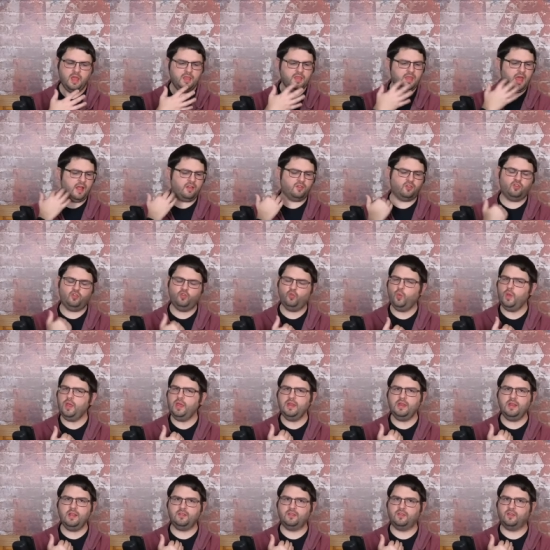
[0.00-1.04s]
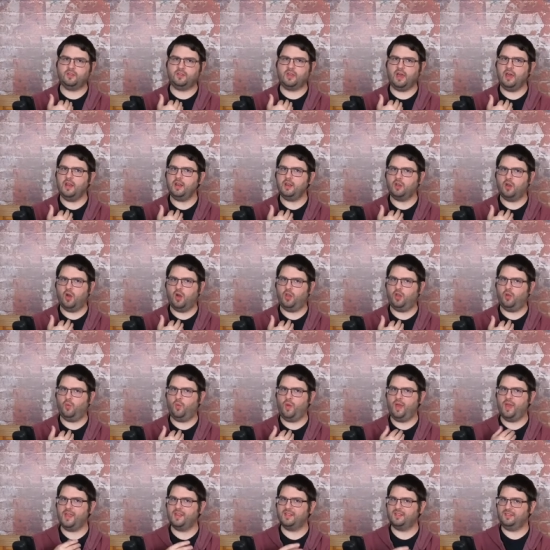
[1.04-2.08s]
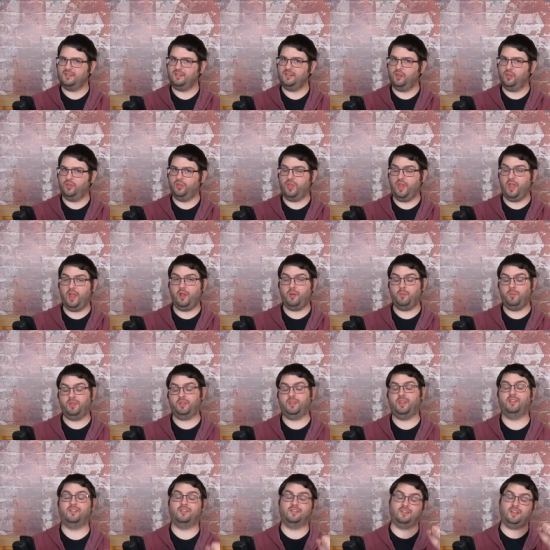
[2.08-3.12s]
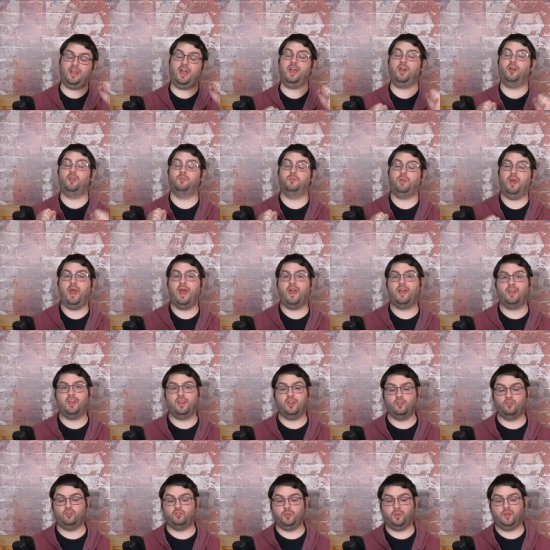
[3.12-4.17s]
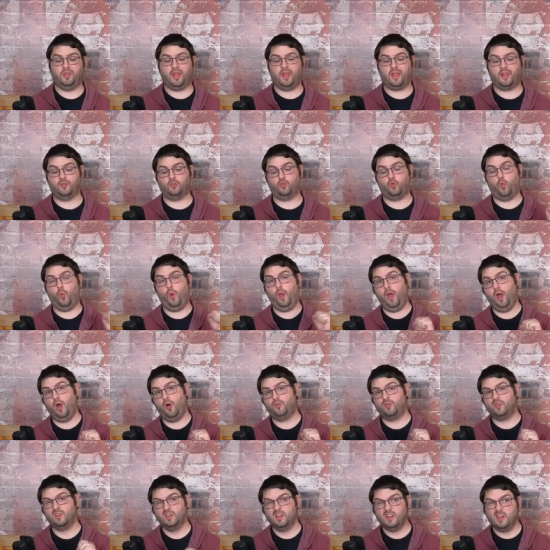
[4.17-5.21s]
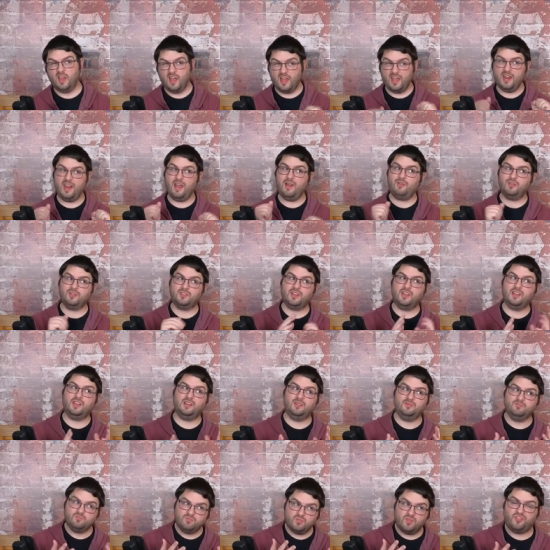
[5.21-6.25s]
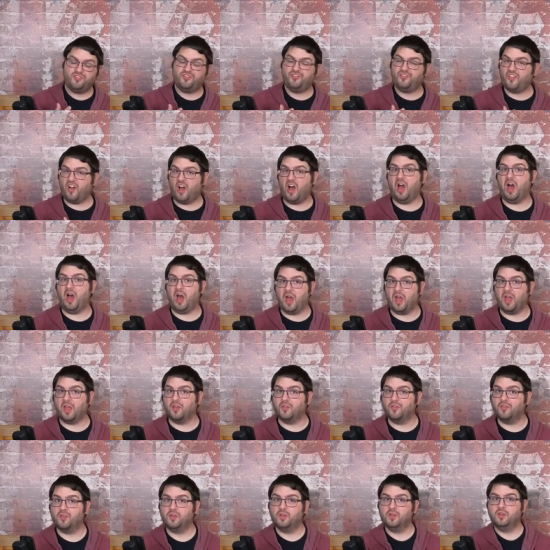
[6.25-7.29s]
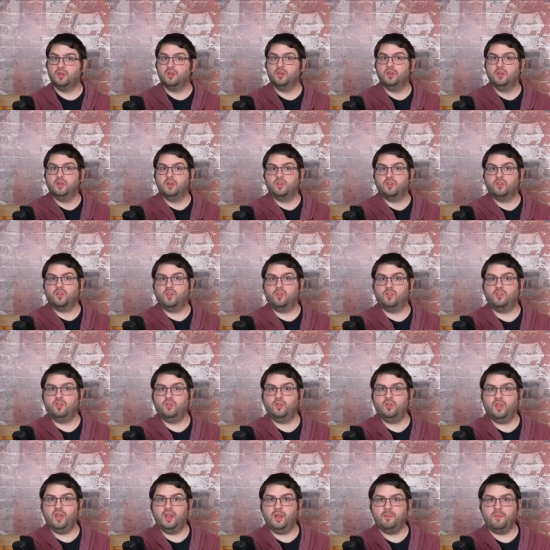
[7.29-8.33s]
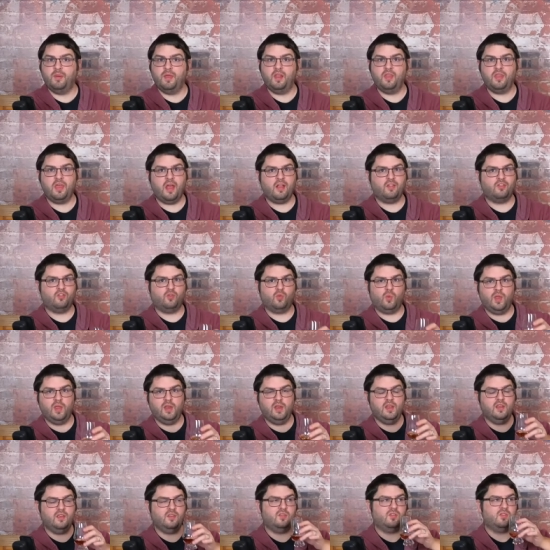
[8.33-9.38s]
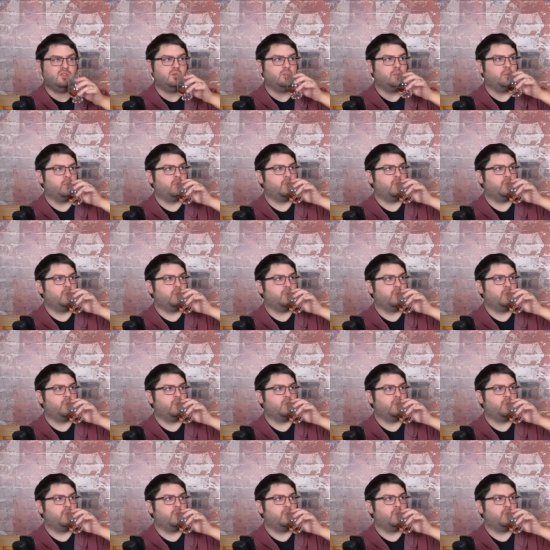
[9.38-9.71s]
That sweetness has kind of gone away. It's still there, but it's dialed back. It used to be like a 12, and now it's like a 5. So you still get a bit of that sweetness.